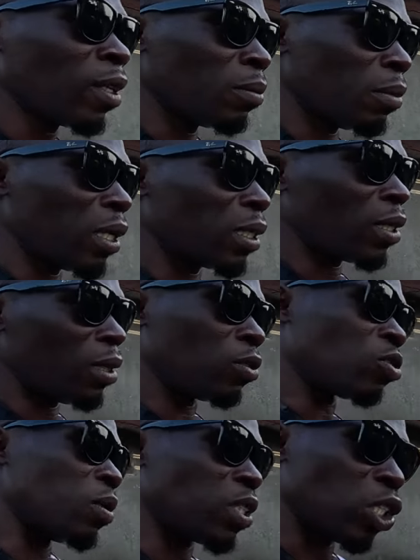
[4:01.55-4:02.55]
But in the
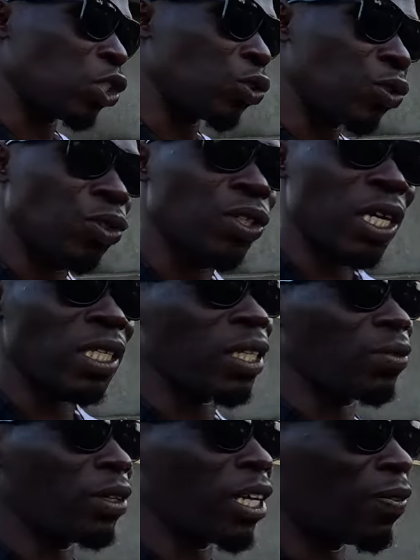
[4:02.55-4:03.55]
comment section, you guys
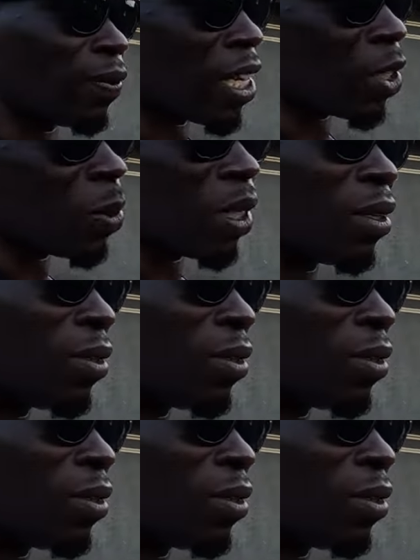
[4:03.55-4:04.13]
can really advise me